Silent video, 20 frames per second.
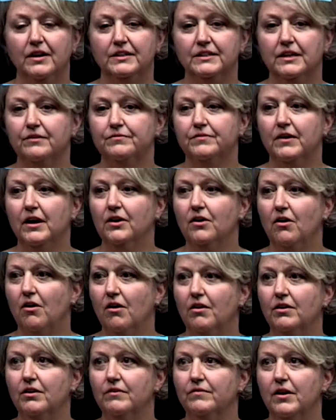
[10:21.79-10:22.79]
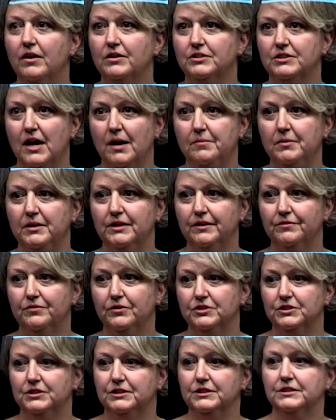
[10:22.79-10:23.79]
to identify all of our timing
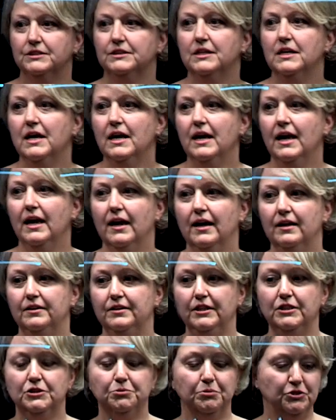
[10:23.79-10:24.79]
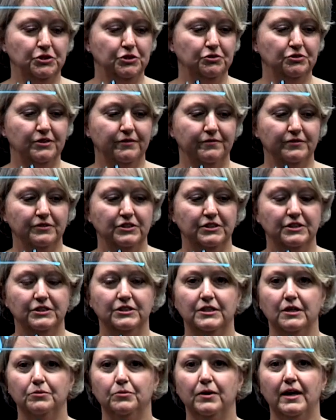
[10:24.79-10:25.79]
differences. And these were two
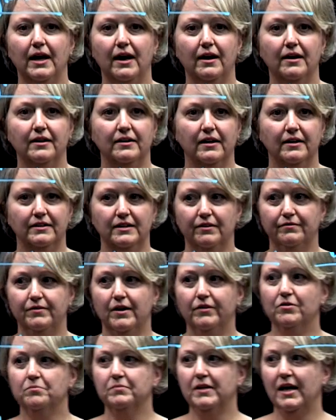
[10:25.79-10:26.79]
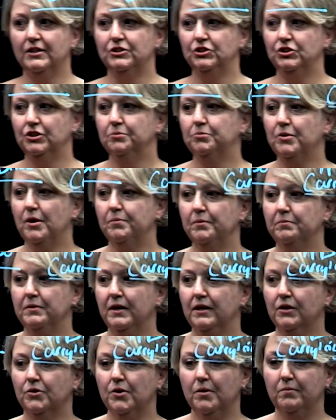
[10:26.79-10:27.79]
differences that we had identified from last year, property,
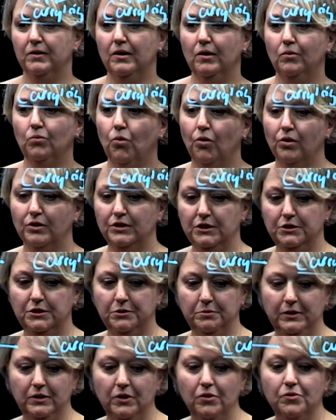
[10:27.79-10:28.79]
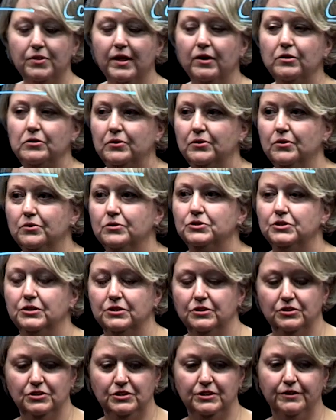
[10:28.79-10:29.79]
plant, equipment, and warranty. So we know those
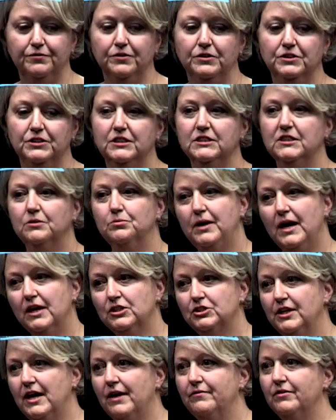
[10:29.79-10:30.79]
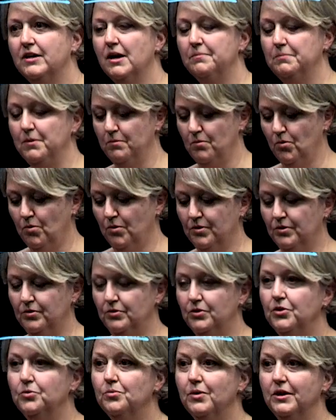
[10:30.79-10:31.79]
are differences. And we actually have a couple more
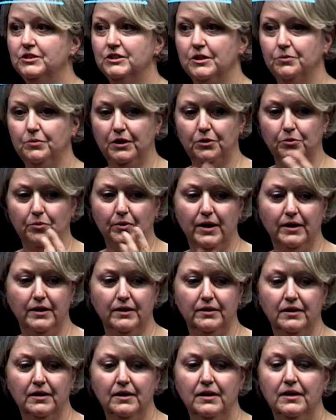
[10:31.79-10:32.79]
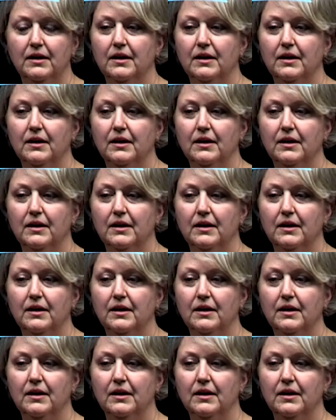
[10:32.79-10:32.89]
new ones that we created